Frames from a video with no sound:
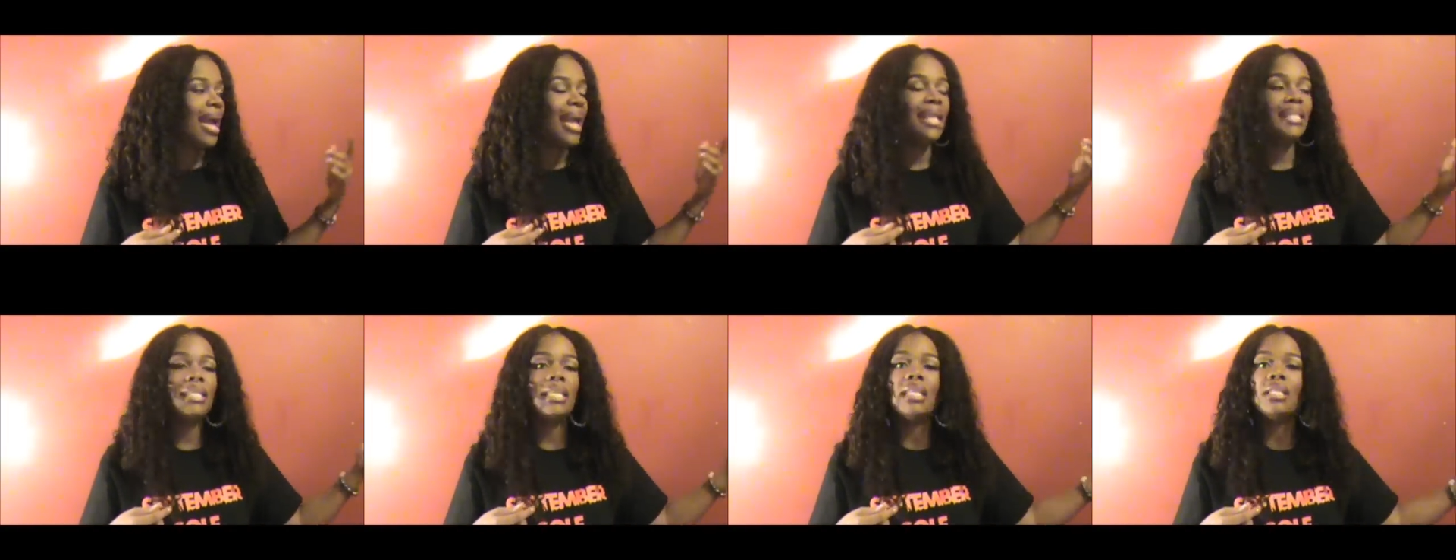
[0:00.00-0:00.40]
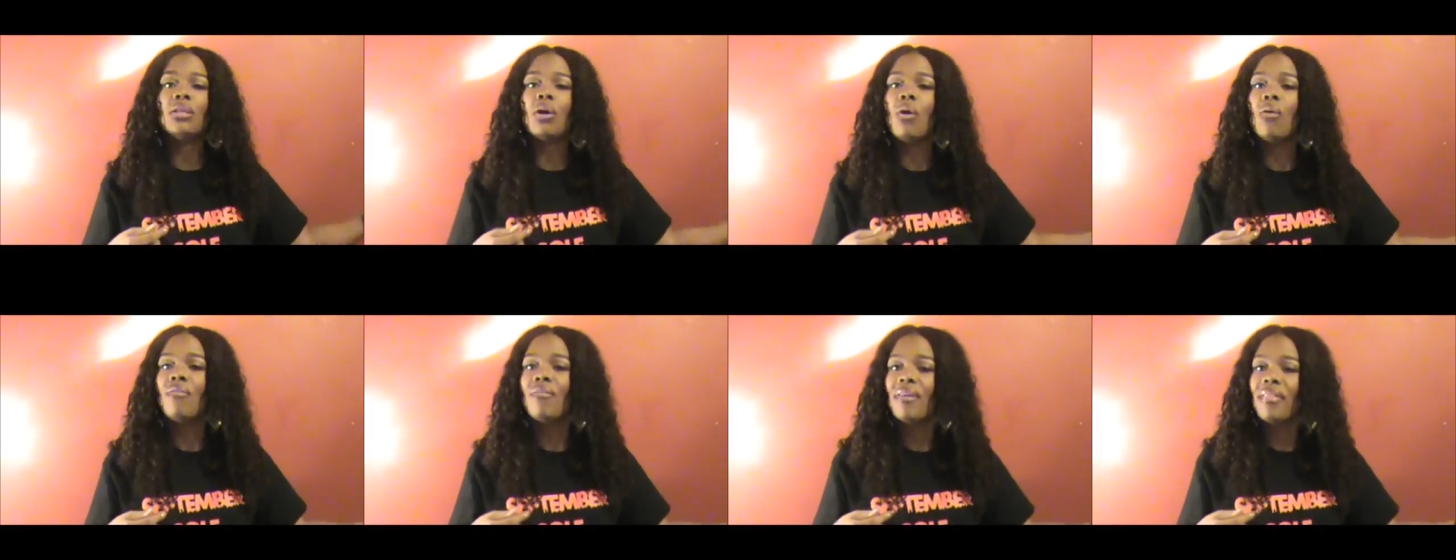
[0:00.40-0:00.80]
He sent
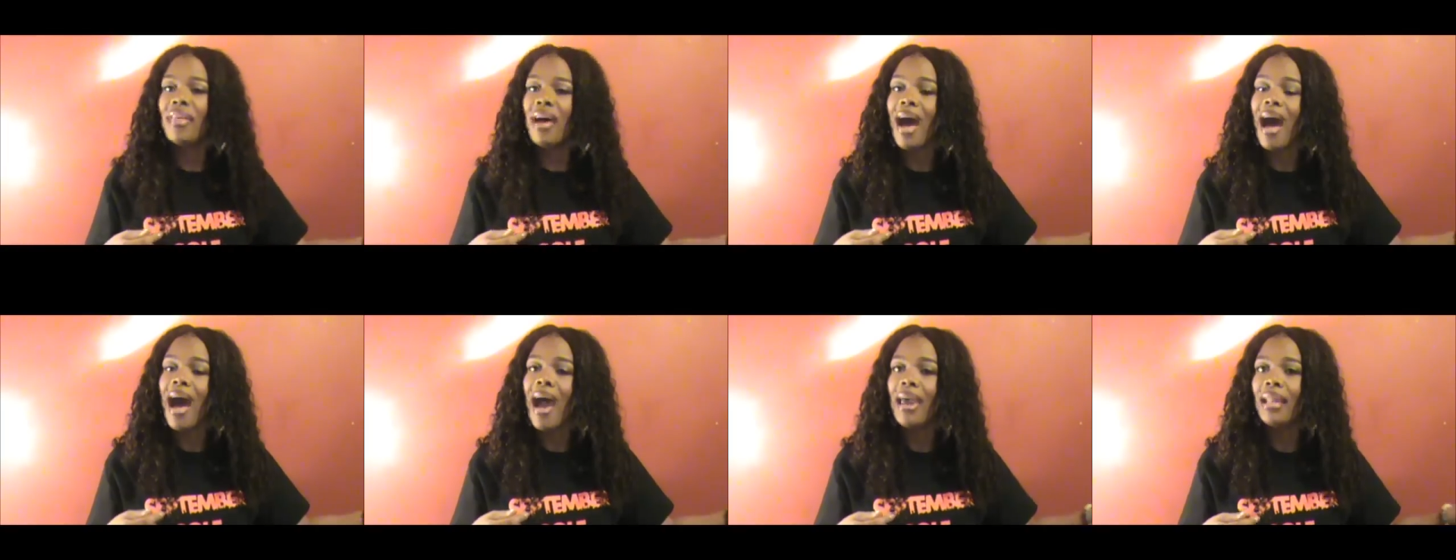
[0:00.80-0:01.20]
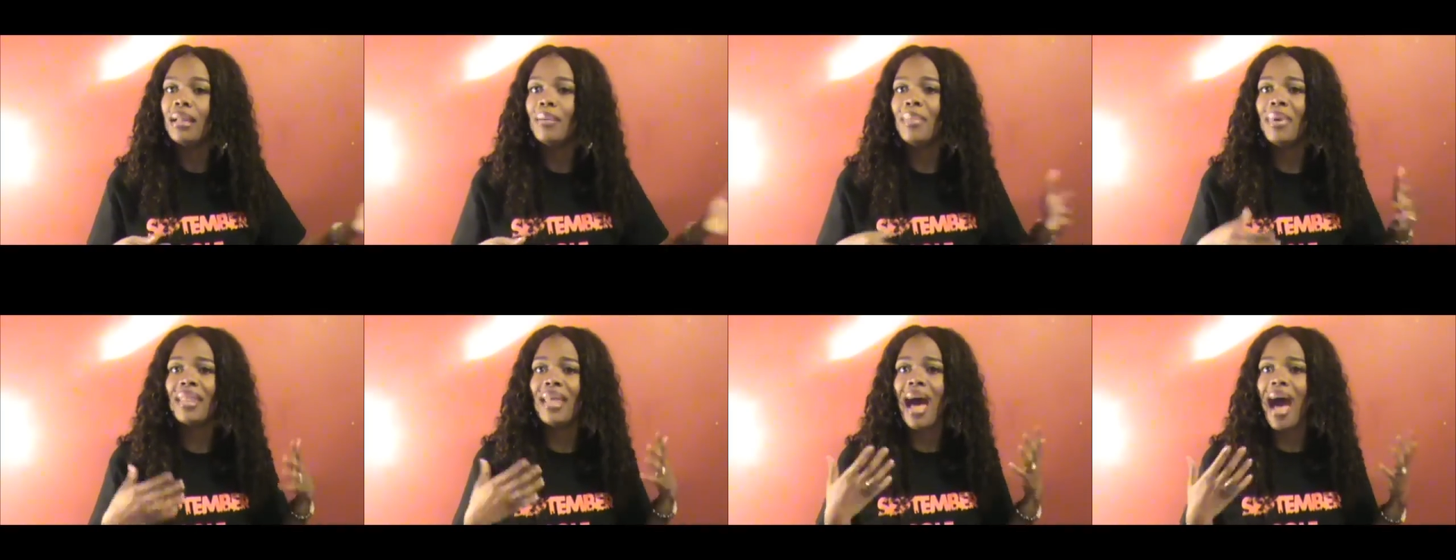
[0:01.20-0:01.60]
over the
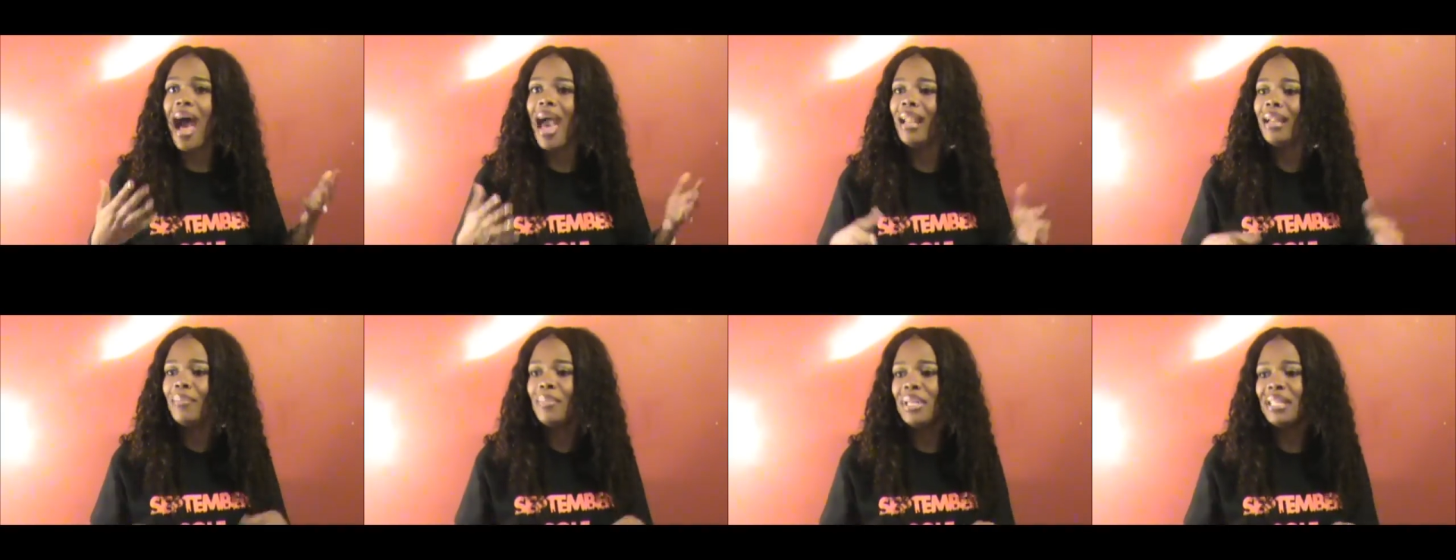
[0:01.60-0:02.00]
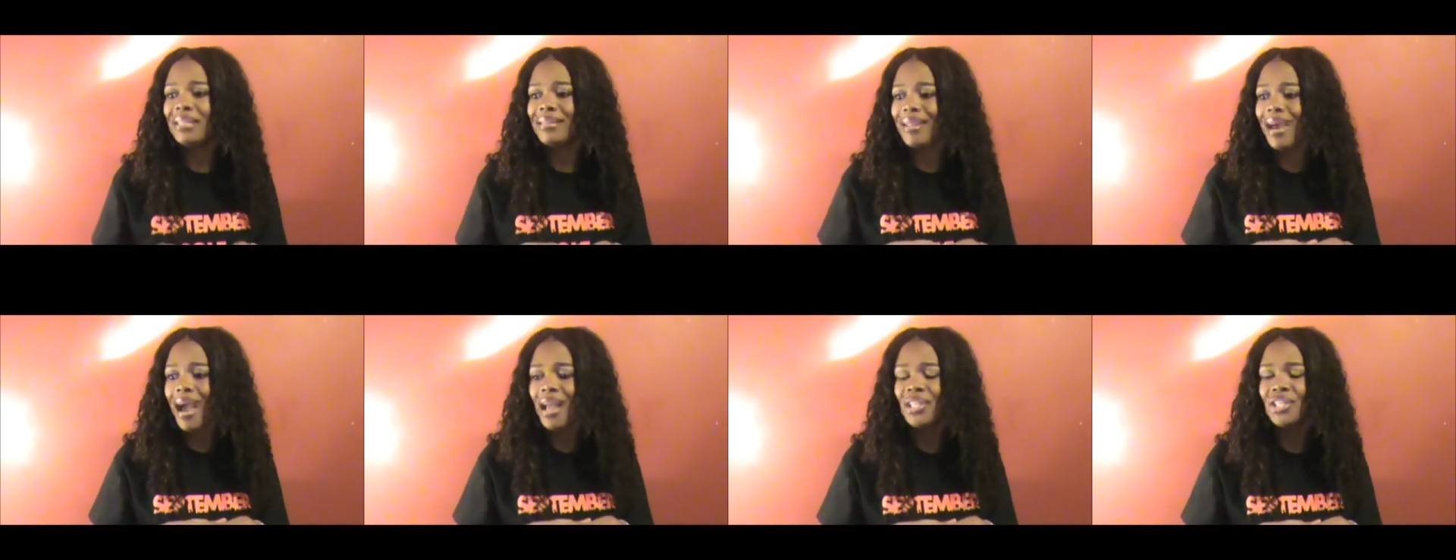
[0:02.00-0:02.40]
item, and the item is
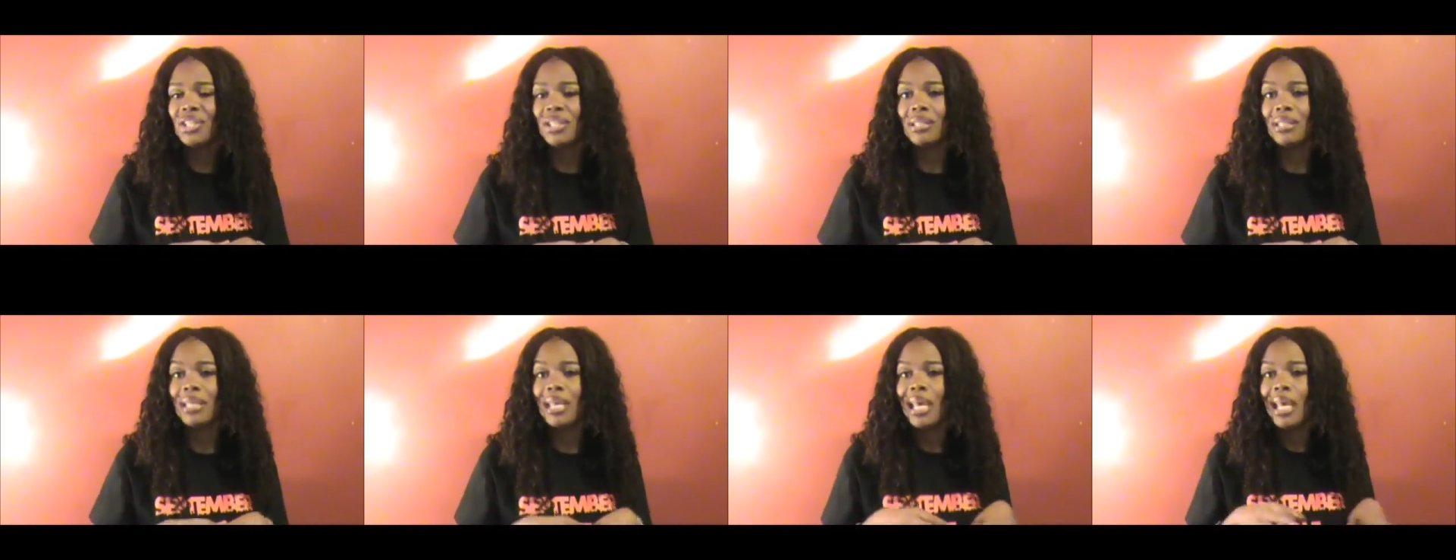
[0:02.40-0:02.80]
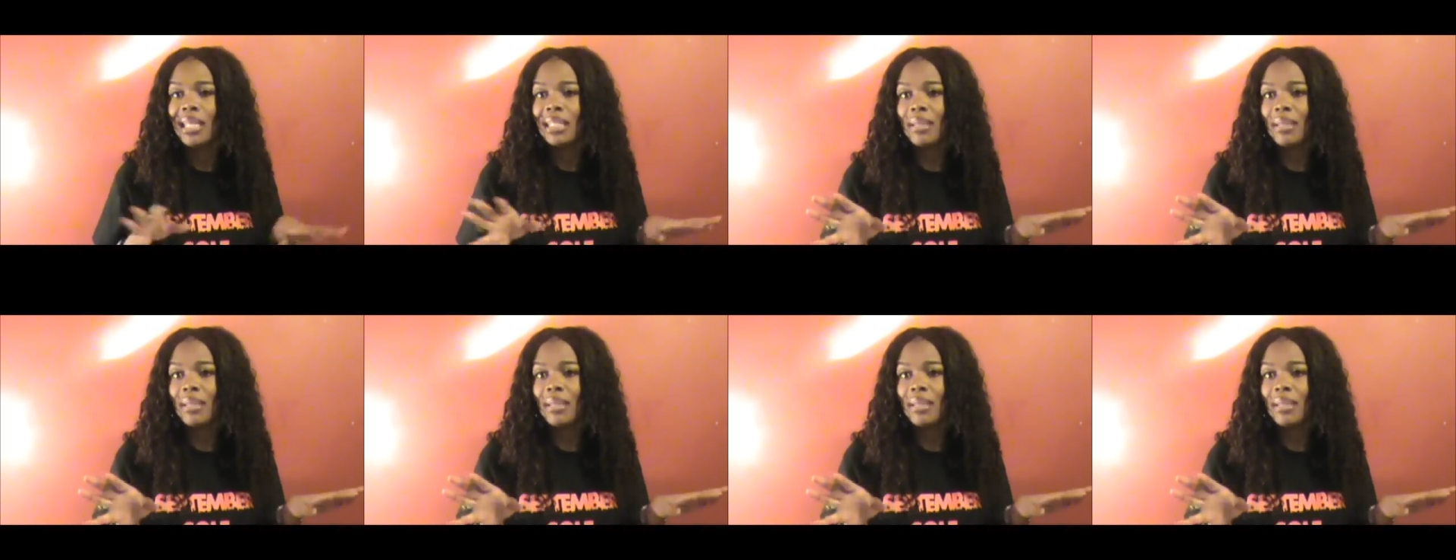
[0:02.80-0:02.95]
not just,